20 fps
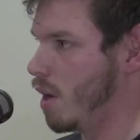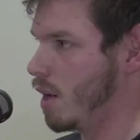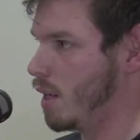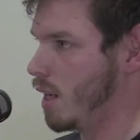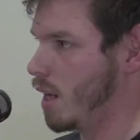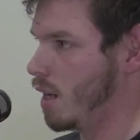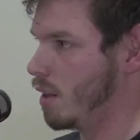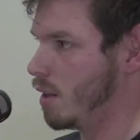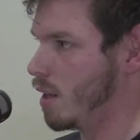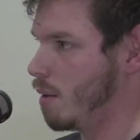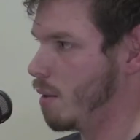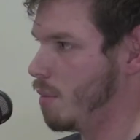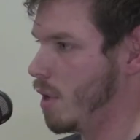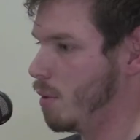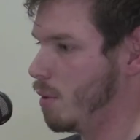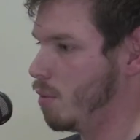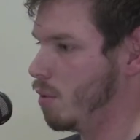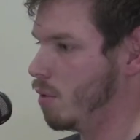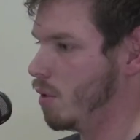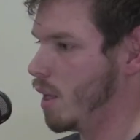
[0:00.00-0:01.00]
finding out that
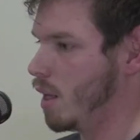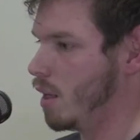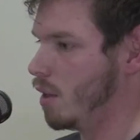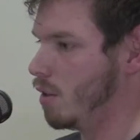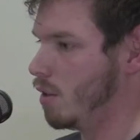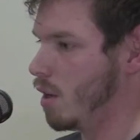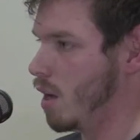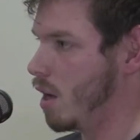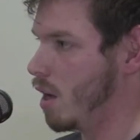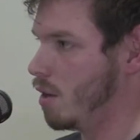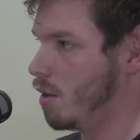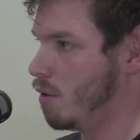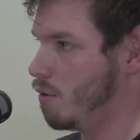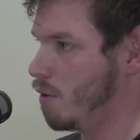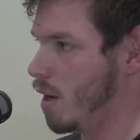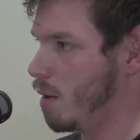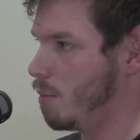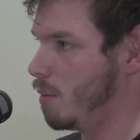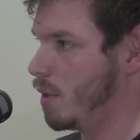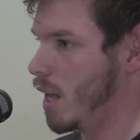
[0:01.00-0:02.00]
people that aren't your
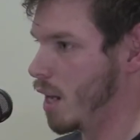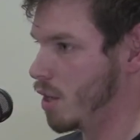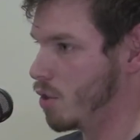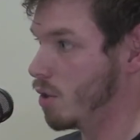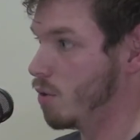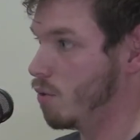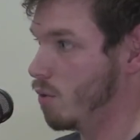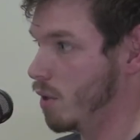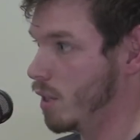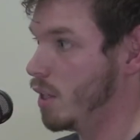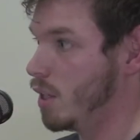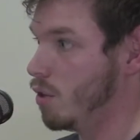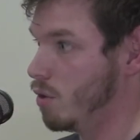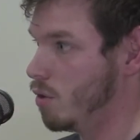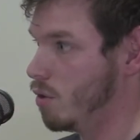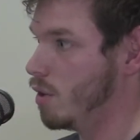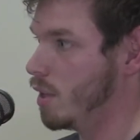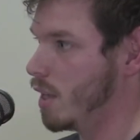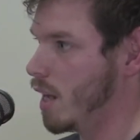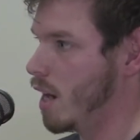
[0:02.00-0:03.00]
family actually really
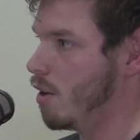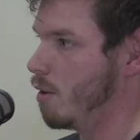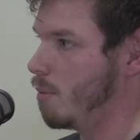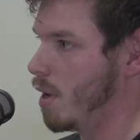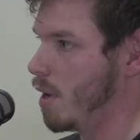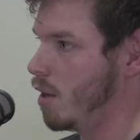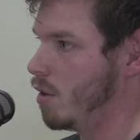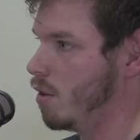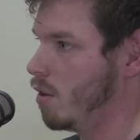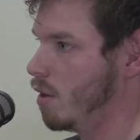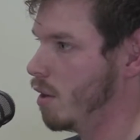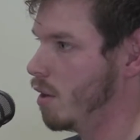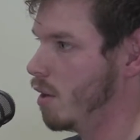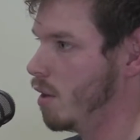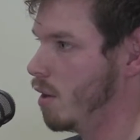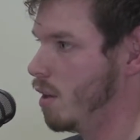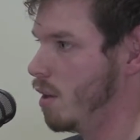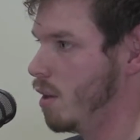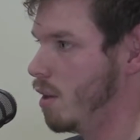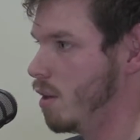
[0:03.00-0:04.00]
do care about you.
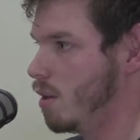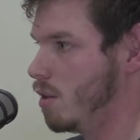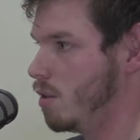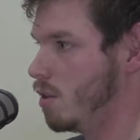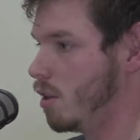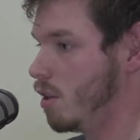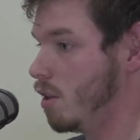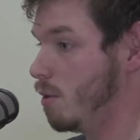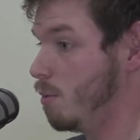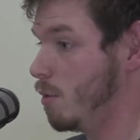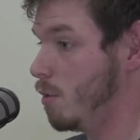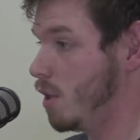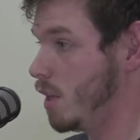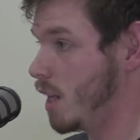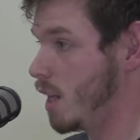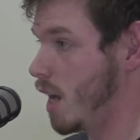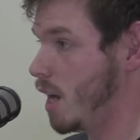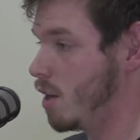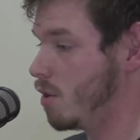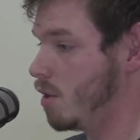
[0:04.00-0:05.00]
So
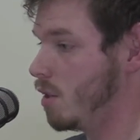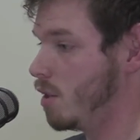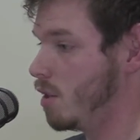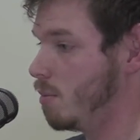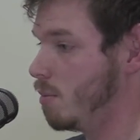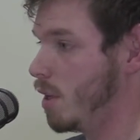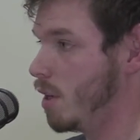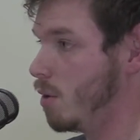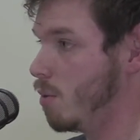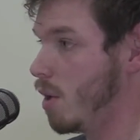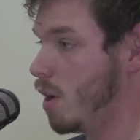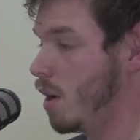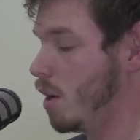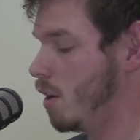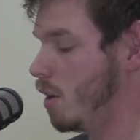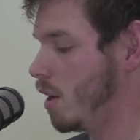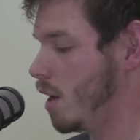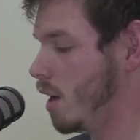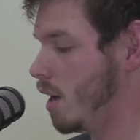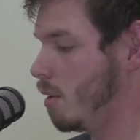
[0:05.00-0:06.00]
communication is a big
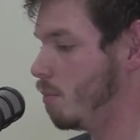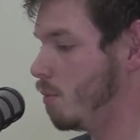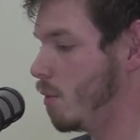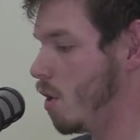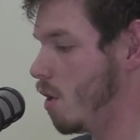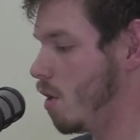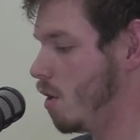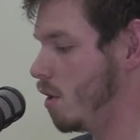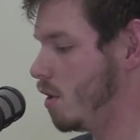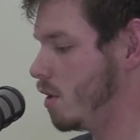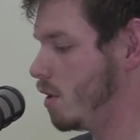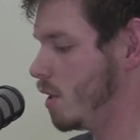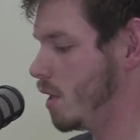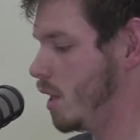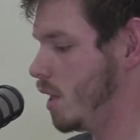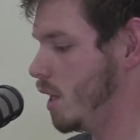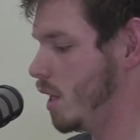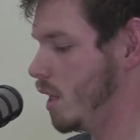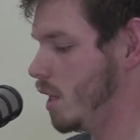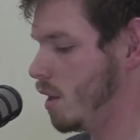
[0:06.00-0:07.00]
one,
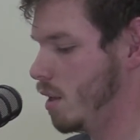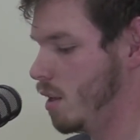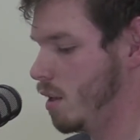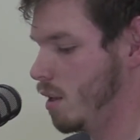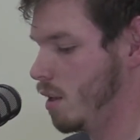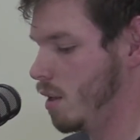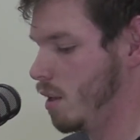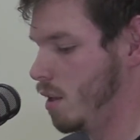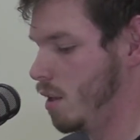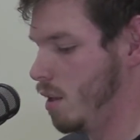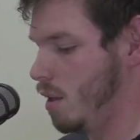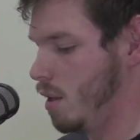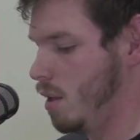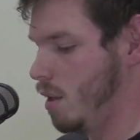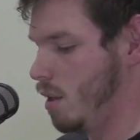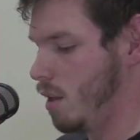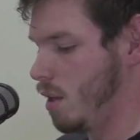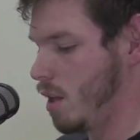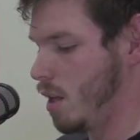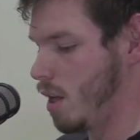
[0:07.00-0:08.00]
honesty,
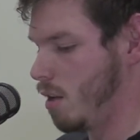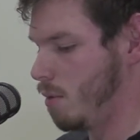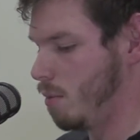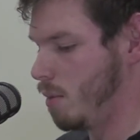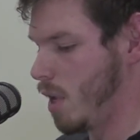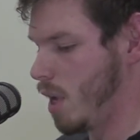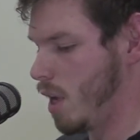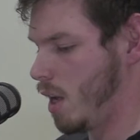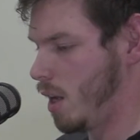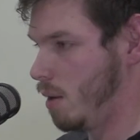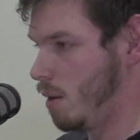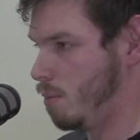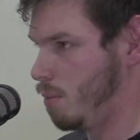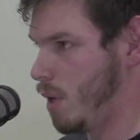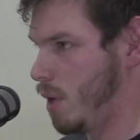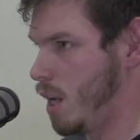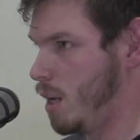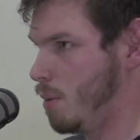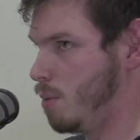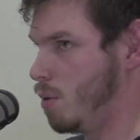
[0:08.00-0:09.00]
and
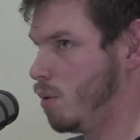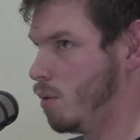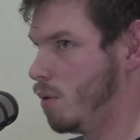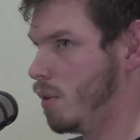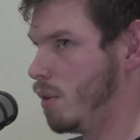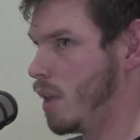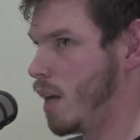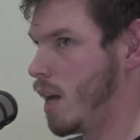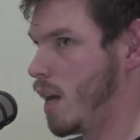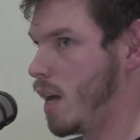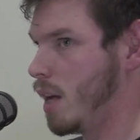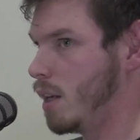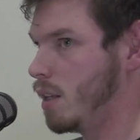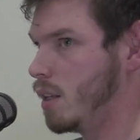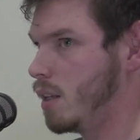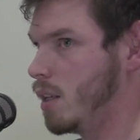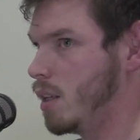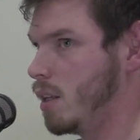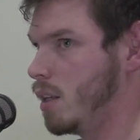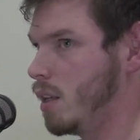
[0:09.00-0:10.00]
people that
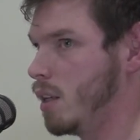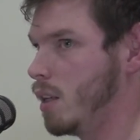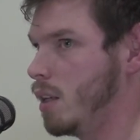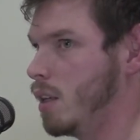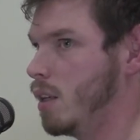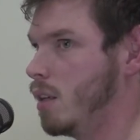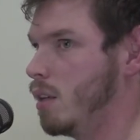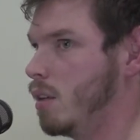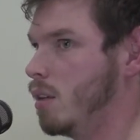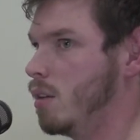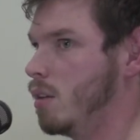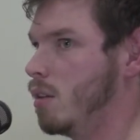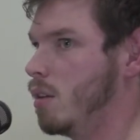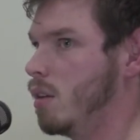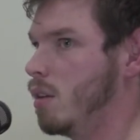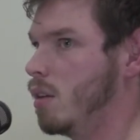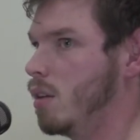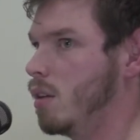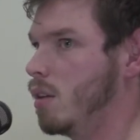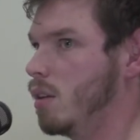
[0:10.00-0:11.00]
can